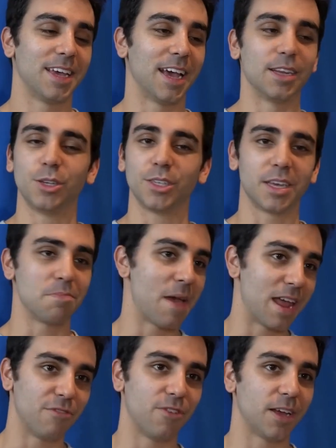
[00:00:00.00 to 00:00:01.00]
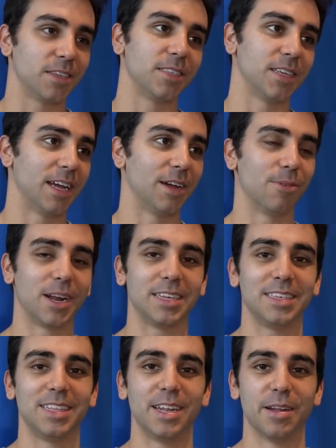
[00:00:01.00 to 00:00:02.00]
I just like manifest when I
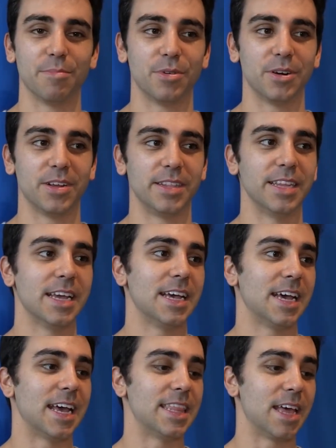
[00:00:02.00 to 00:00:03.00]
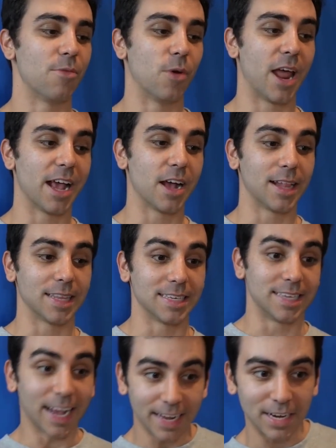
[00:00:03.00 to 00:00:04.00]
see the number. And then when I got the
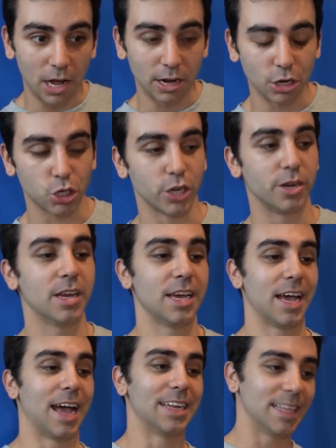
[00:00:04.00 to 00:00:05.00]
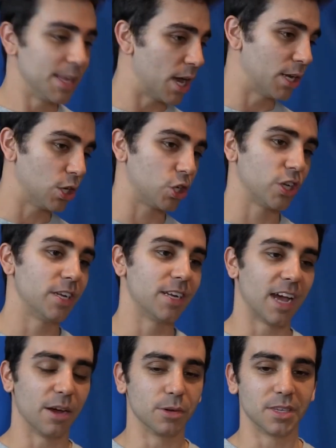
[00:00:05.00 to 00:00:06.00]
second audition, I did the audition.
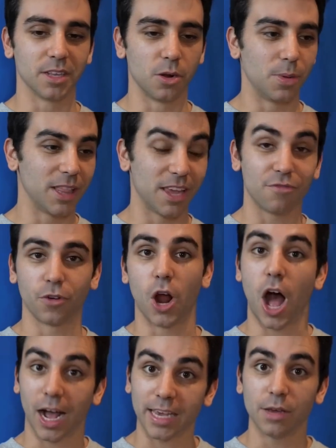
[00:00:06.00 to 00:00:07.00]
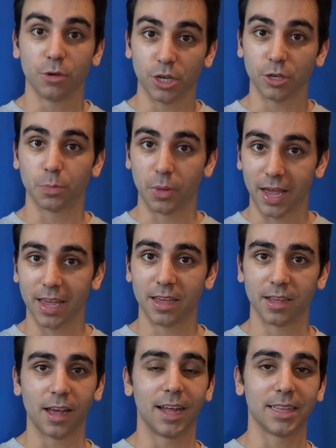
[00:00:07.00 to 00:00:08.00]
I was a little bit late for hockey, which I was
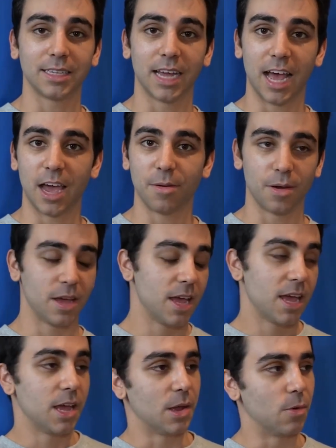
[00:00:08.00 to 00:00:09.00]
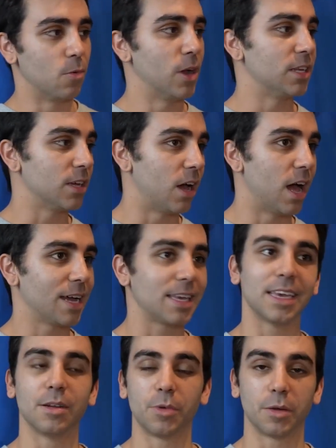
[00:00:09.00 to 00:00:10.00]
playing at the time. I went to
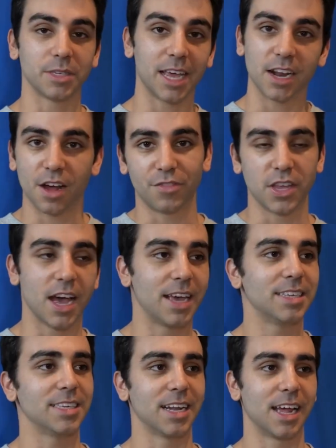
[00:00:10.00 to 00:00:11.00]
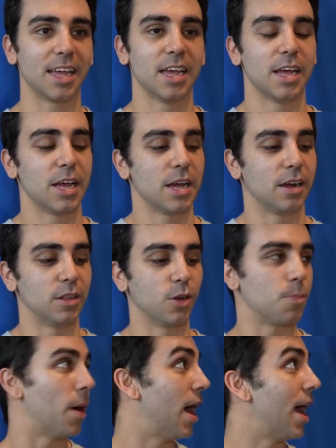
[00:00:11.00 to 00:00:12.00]
hockey, and I was getting off the ice, and I
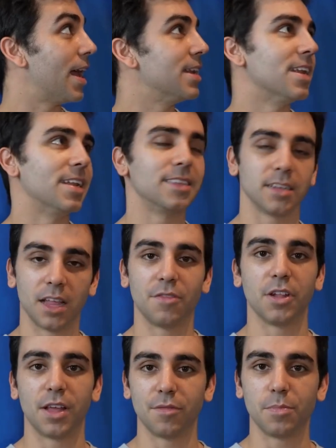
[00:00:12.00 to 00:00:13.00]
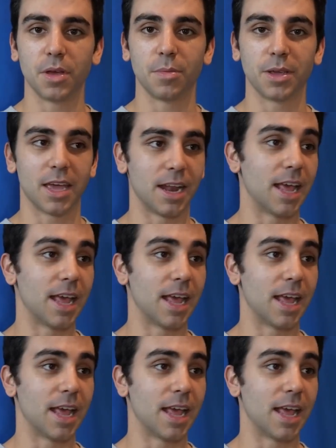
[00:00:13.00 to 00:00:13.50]
look behind, and it's 11:11 p.m. again.